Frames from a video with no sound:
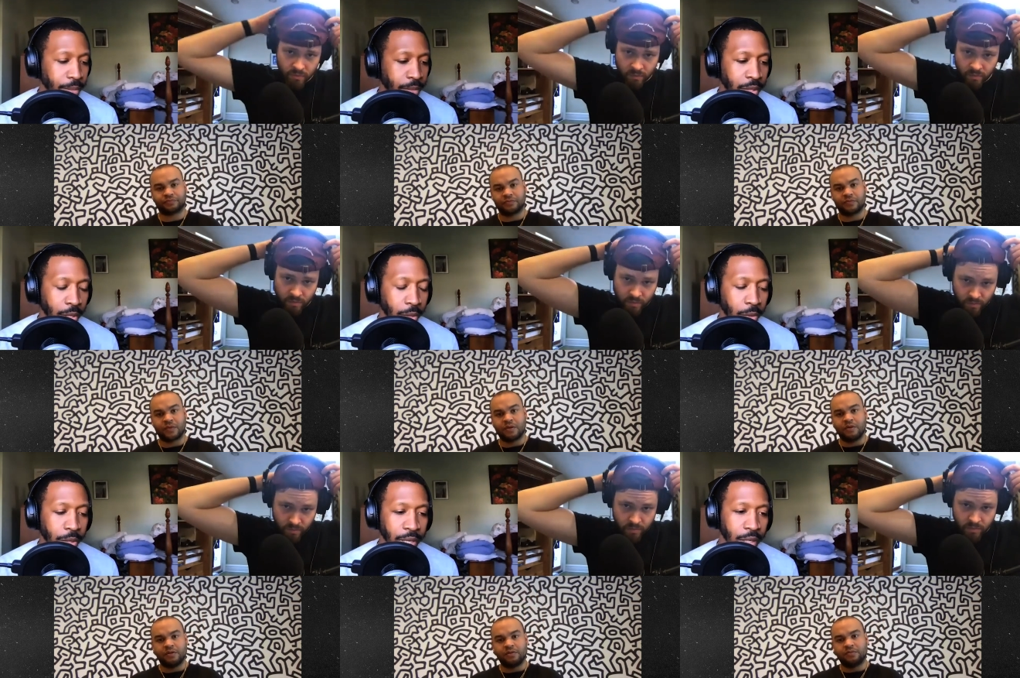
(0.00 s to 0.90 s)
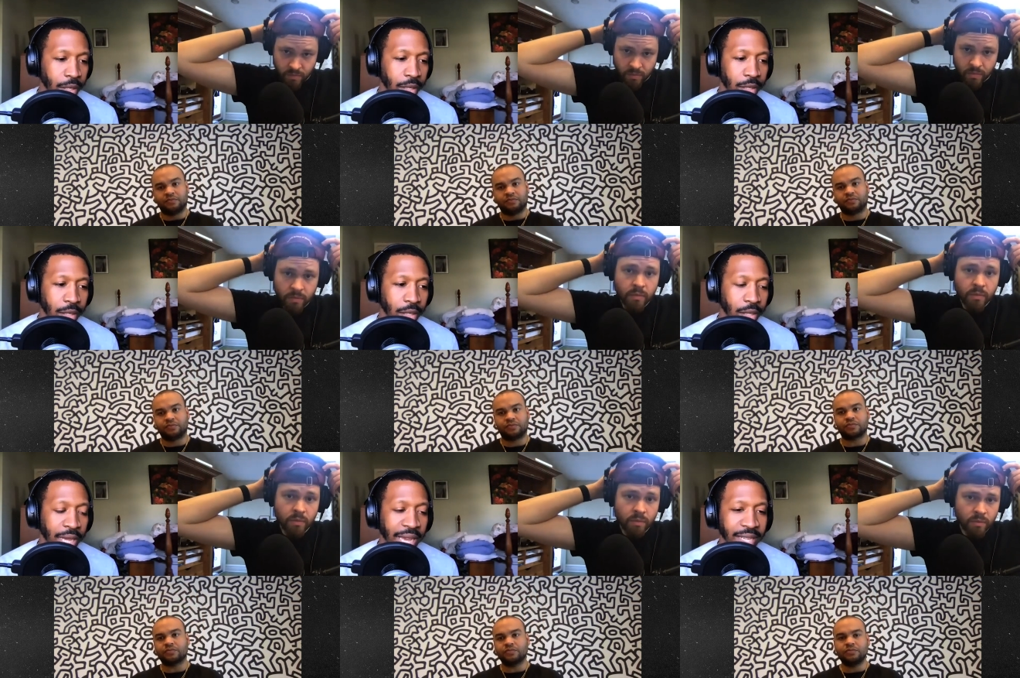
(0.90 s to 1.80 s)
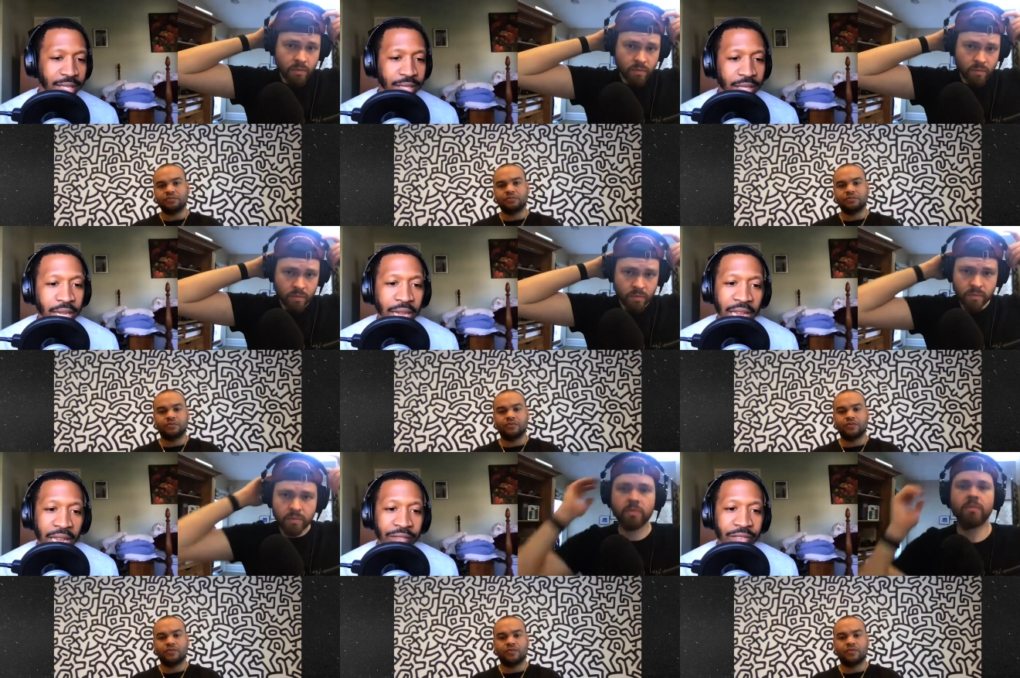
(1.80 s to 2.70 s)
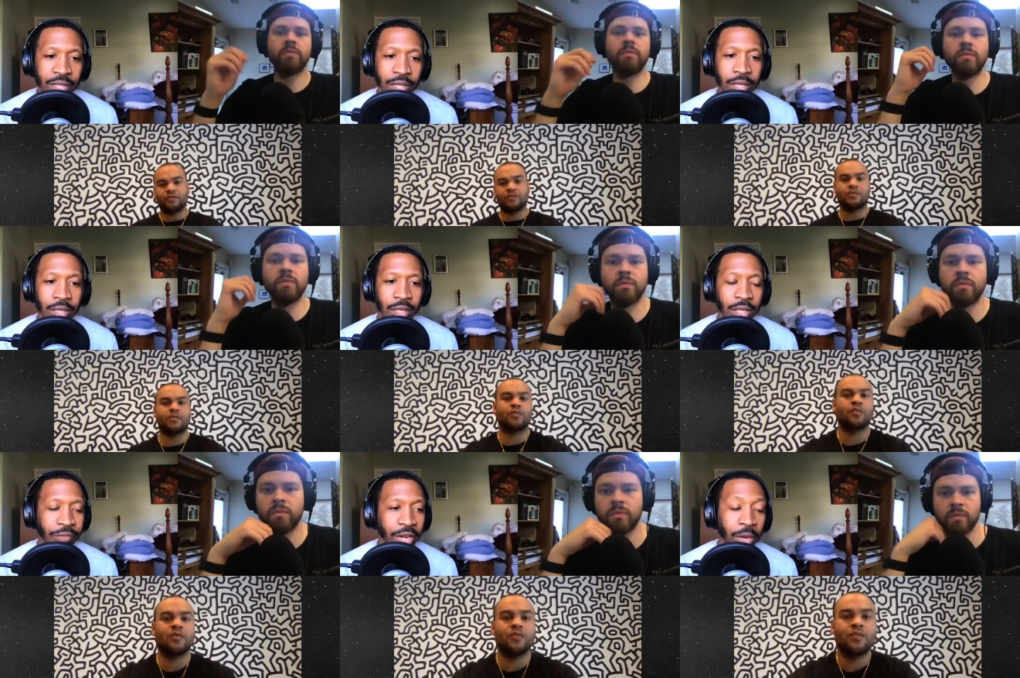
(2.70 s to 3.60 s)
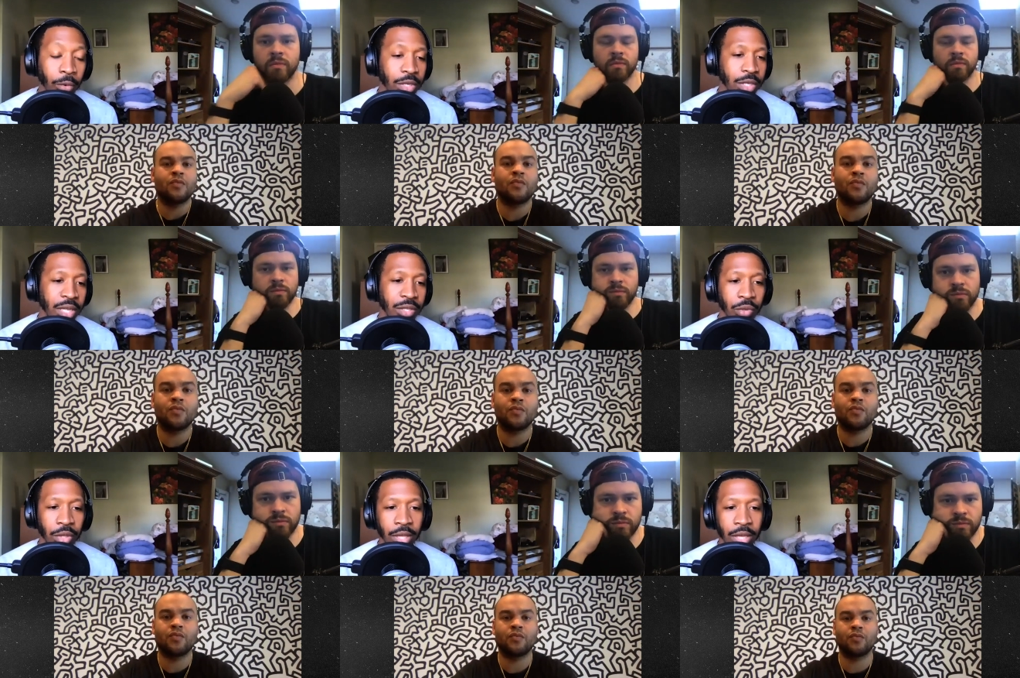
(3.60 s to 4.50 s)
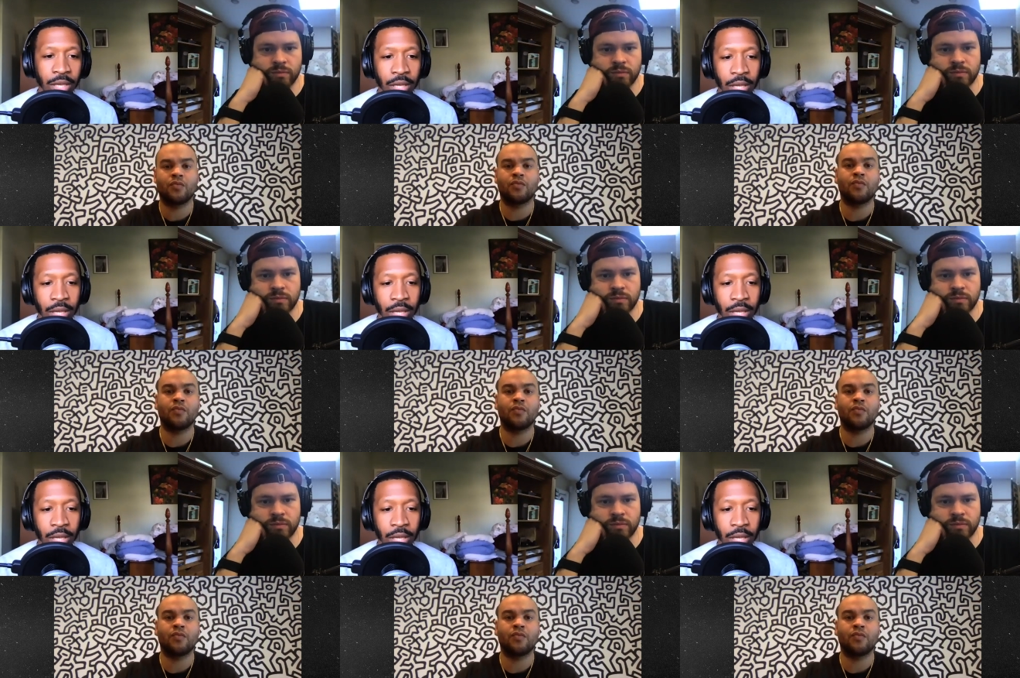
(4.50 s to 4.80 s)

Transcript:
Speaker 1: you know, and the access that they have to different networks, that sort of thing.